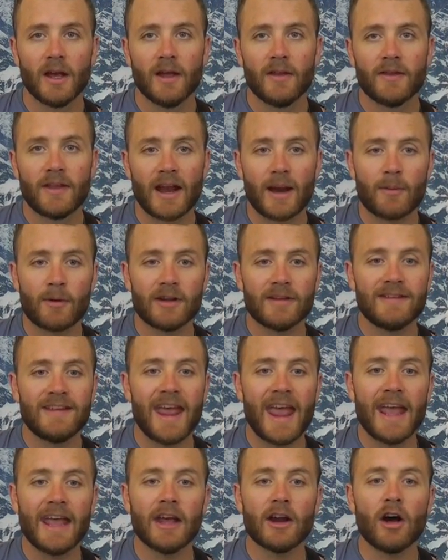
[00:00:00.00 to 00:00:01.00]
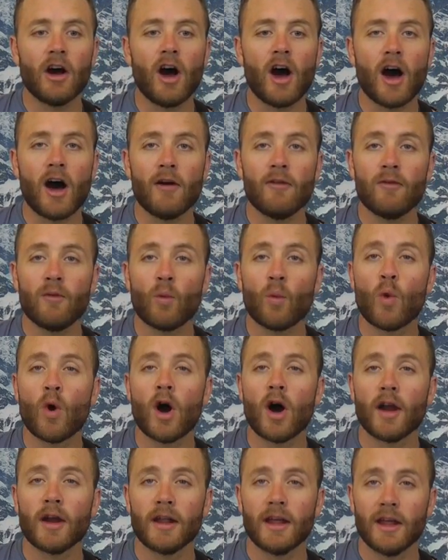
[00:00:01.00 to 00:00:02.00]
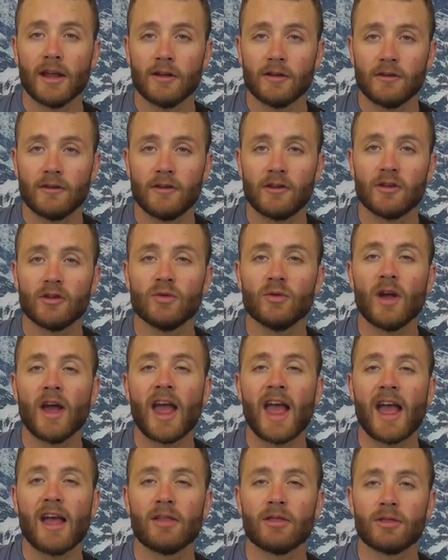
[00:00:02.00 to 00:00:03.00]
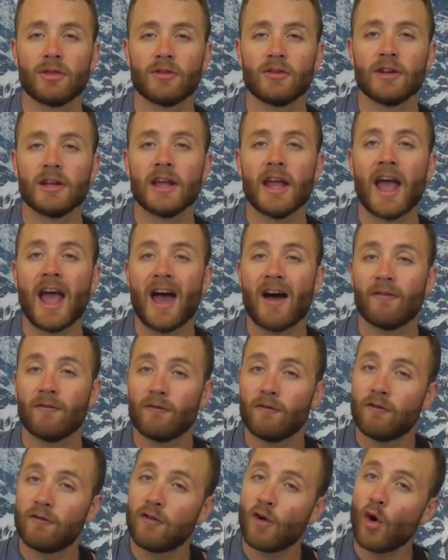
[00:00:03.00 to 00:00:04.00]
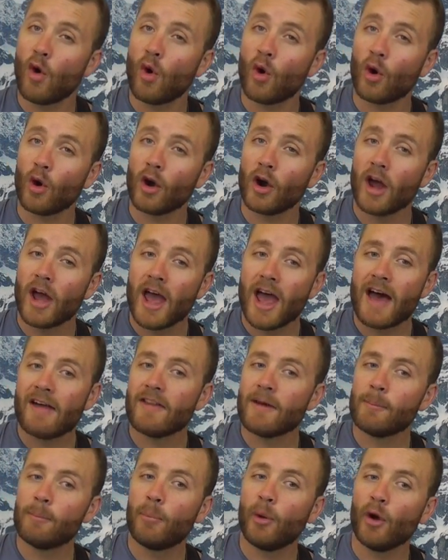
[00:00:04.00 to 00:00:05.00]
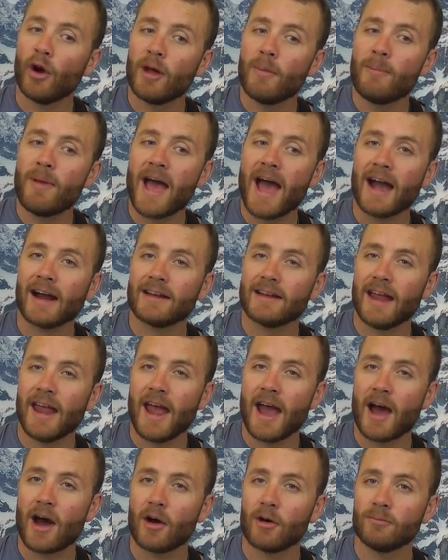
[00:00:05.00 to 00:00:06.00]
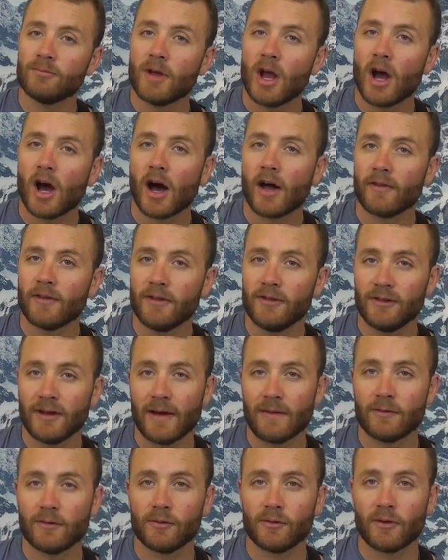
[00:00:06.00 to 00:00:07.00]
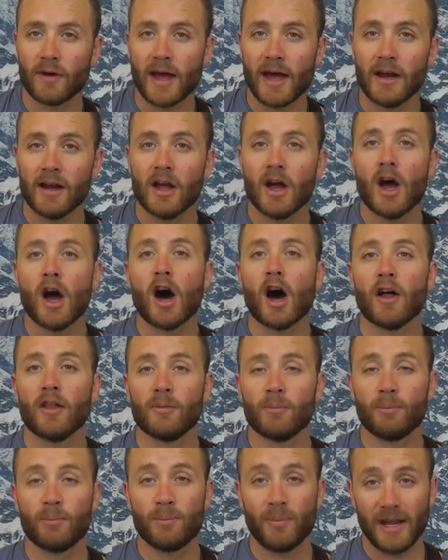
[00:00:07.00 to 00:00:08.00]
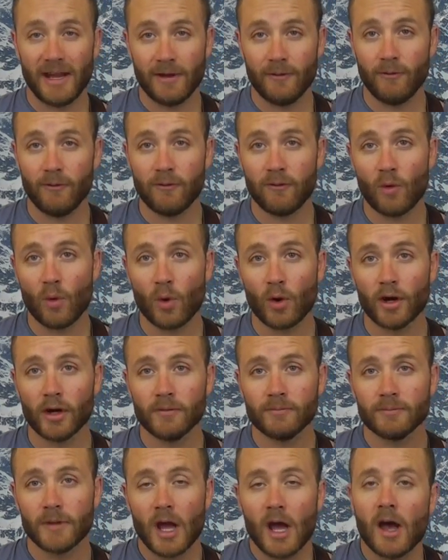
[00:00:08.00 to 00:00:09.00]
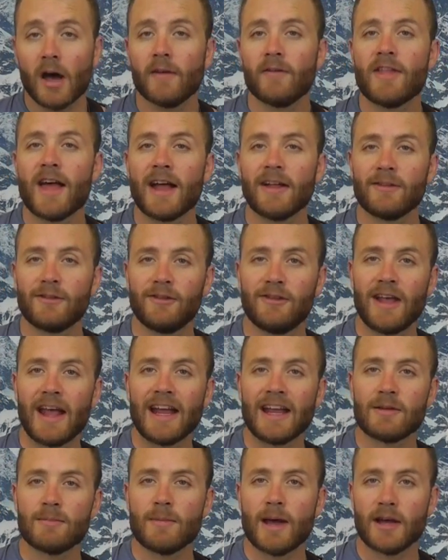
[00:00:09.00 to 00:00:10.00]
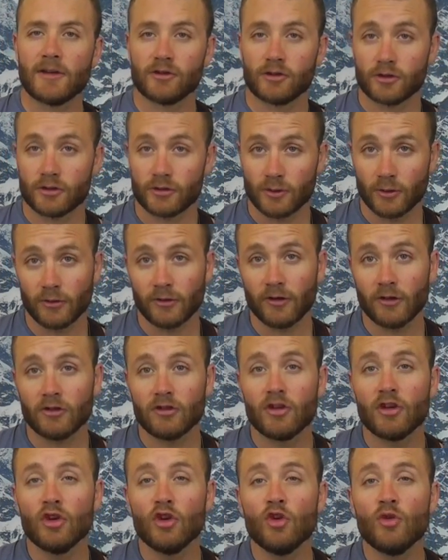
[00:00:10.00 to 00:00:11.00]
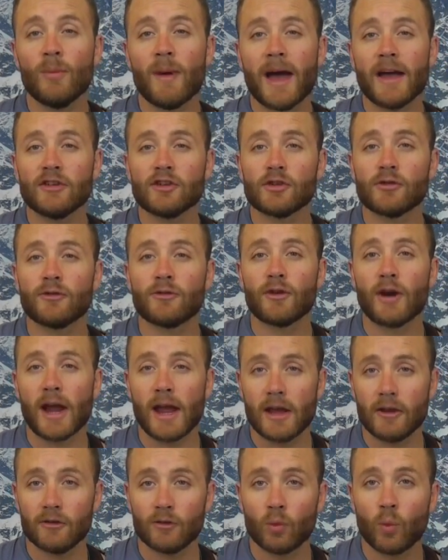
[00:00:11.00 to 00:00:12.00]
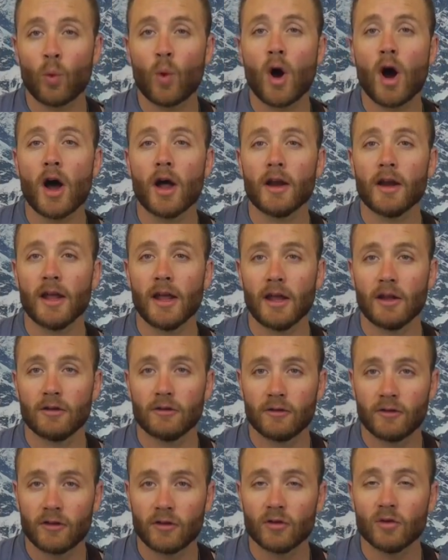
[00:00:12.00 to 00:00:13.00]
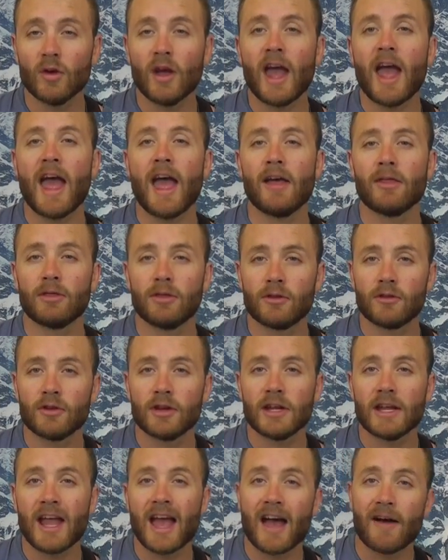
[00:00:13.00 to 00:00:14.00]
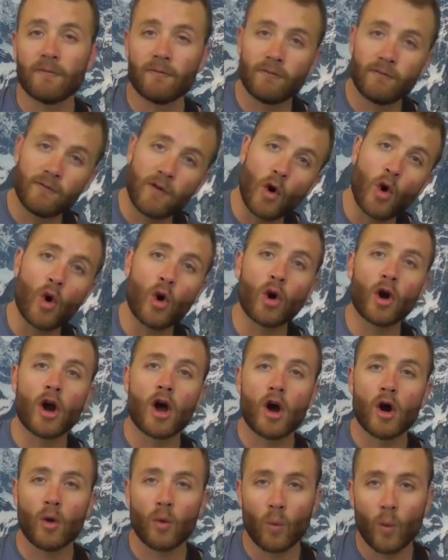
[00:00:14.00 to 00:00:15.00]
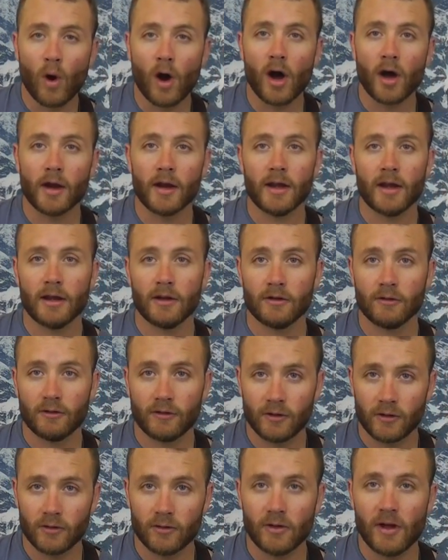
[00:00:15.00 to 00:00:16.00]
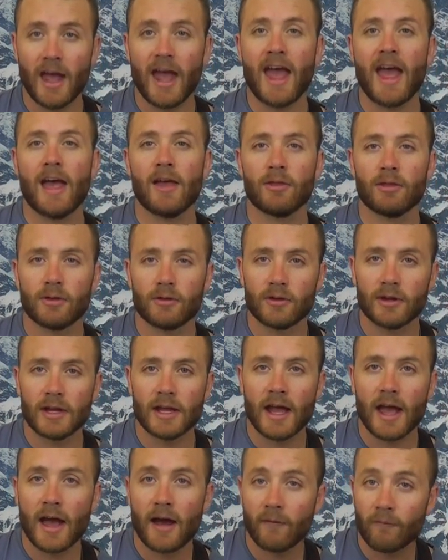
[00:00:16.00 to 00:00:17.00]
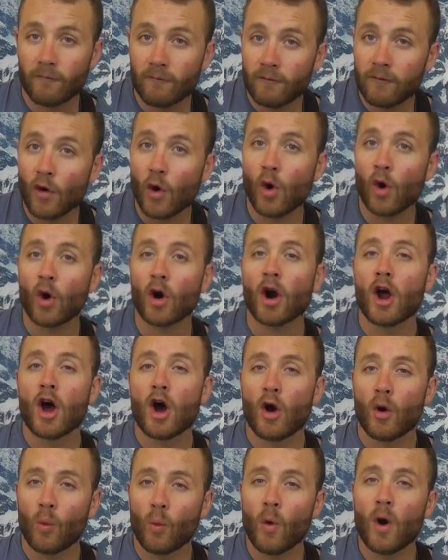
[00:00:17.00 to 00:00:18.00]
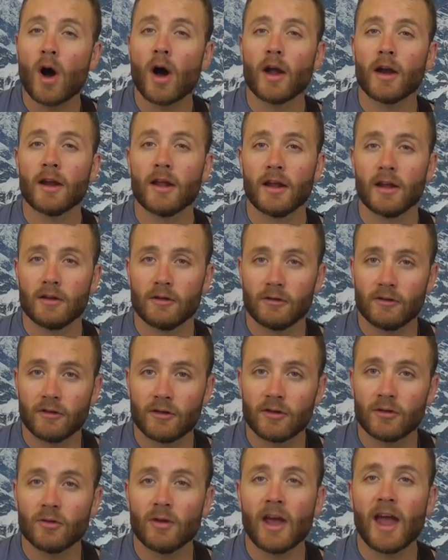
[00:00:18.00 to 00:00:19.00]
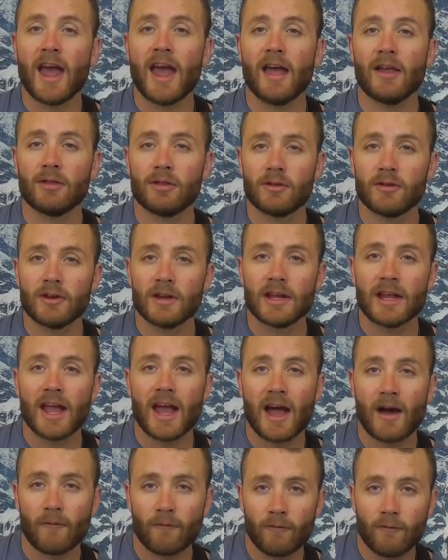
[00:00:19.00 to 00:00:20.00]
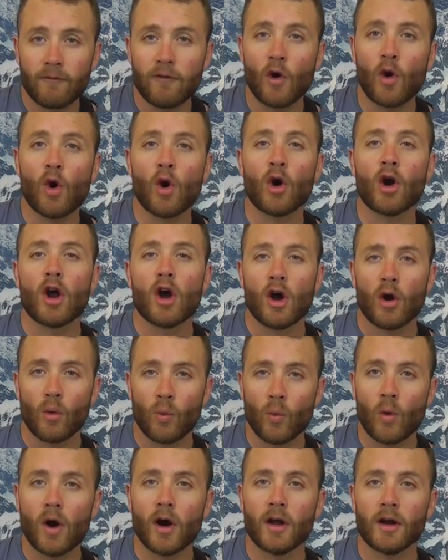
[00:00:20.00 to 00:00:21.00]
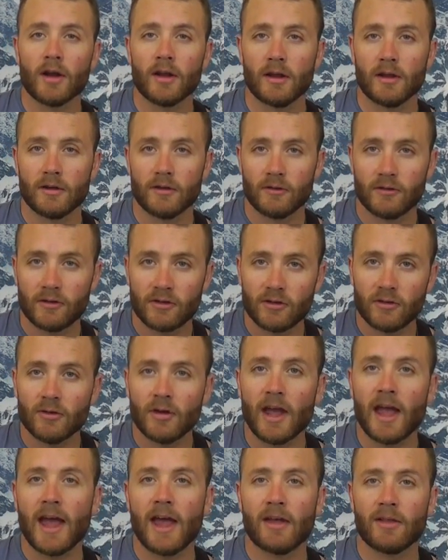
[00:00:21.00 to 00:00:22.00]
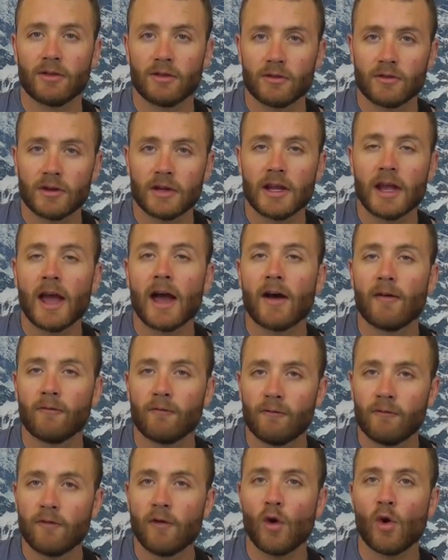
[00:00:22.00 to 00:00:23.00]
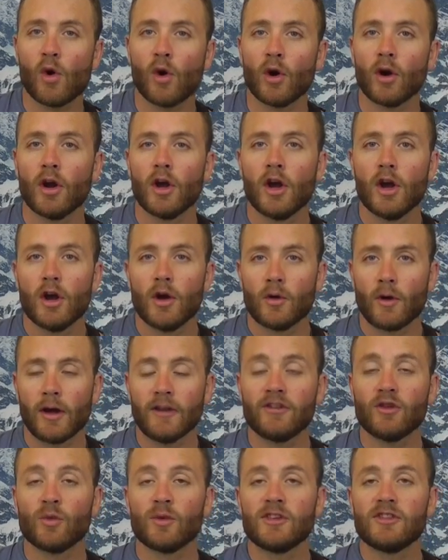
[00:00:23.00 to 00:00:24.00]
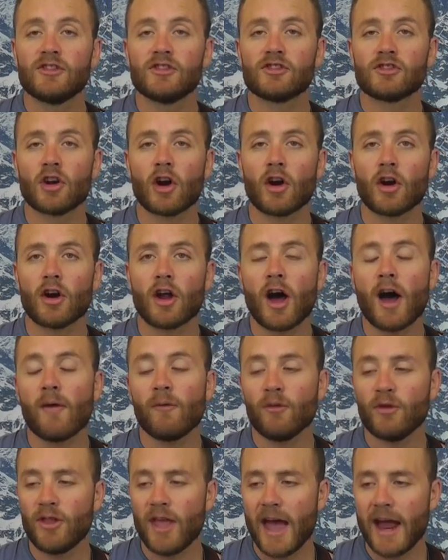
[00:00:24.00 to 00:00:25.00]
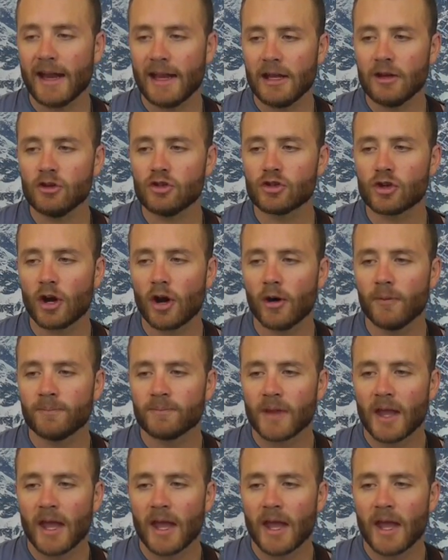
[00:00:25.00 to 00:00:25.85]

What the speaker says: Then I'm going to take it off, 1 and 2 and 3 and 4. And then put it back down on the 7th fret on beat 4 of that second measure. So it's a 2-measure phrase, 1 and 2 and 3 and 4. 1 and 2 and 3 and 4. 1 and 2 and 3 and 4. 1 and 2 and 3 and 4. Right, so we start off with that intro